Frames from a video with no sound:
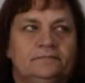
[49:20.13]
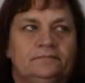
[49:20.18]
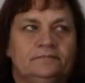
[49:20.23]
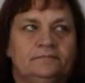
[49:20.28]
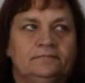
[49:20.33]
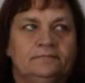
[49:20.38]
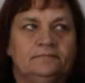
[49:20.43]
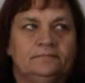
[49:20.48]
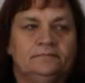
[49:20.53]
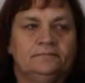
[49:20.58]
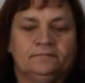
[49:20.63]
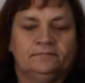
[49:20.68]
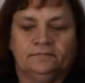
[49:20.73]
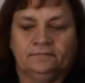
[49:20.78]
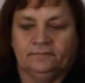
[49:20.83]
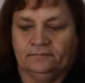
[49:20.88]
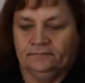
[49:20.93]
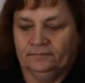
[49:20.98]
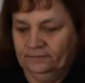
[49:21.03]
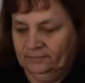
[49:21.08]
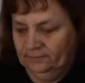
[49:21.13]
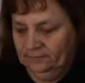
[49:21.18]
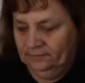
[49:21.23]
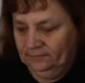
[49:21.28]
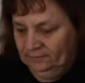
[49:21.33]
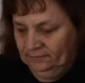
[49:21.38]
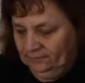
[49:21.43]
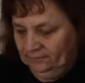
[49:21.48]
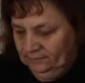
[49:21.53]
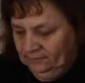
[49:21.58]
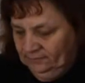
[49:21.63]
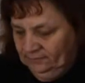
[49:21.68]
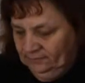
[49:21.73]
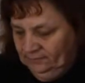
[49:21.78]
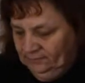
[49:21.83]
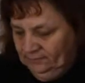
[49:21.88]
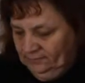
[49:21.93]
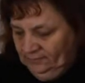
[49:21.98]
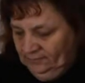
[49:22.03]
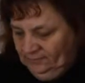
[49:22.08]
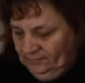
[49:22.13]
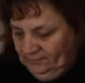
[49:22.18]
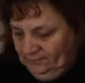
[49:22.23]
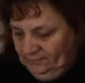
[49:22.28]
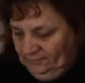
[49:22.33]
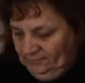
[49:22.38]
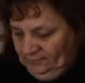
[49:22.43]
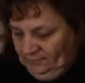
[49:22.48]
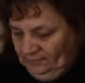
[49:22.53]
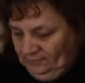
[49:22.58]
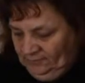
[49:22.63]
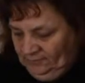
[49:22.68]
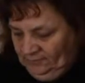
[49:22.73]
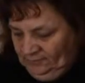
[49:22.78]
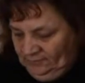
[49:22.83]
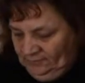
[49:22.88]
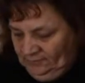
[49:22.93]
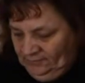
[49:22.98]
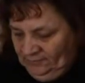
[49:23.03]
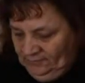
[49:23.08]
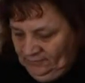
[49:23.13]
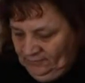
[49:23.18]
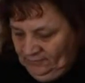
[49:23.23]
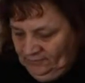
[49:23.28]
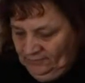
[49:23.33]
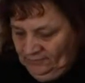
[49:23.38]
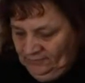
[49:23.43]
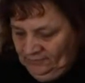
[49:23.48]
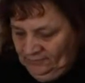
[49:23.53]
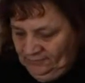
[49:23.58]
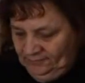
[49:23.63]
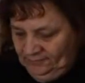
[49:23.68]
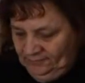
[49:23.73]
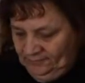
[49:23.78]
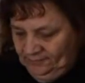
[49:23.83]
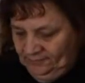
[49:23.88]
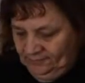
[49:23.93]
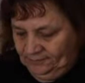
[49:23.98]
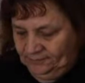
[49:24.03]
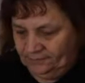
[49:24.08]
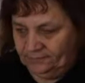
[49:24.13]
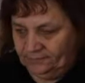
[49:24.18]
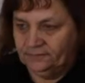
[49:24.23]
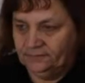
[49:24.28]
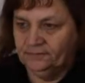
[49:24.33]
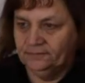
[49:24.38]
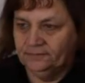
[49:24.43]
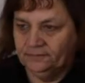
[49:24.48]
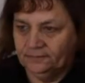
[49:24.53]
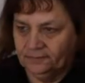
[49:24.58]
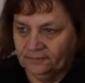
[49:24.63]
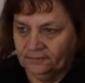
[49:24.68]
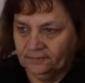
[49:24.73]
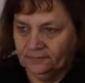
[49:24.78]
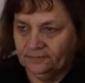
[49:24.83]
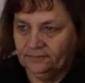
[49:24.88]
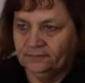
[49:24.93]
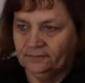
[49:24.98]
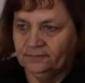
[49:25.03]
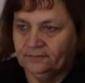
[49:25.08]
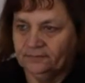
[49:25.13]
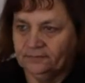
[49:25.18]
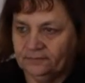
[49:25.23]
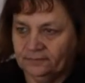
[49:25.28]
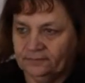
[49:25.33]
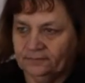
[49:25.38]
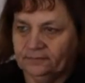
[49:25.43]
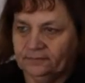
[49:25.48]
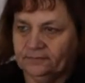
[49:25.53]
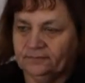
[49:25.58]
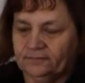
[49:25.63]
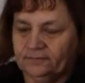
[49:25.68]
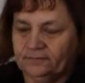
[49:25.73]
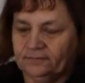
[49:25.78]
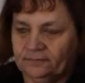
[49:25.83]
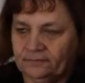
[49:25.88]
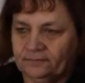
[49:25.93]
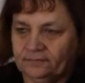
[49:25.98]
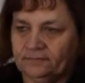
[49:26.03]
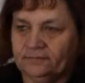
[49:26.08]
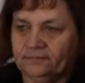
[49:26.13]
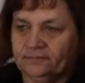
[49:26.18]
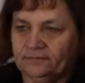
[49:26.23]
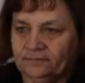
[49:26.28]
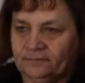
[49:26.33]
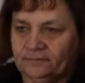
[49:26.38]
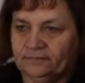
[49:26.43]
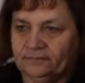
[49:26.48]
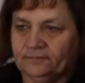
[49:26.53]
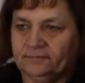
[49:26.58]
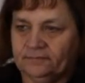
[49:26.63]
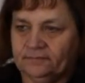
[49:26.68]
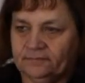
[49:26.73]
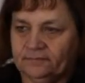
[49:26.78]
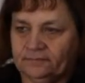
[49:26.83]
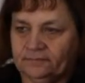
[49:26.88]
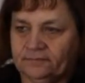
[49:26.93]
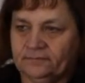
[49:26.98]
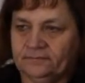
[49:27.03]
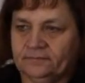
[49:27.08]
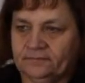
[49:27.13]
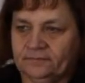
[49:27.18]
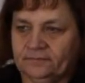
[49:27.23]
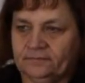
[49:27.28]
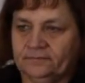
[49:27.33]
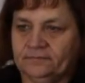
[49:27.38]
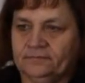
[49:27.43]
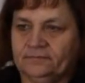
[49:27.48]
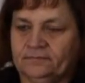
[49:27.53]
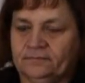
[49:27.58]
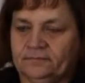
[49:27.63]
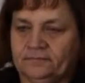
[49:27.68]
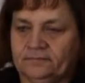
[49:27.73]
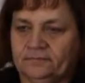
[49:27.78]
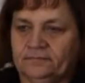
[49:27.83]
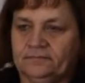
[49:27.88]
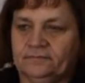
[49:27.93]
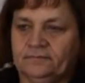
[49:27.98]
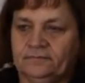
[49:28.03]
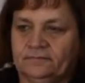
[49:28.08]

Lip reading: [no speech]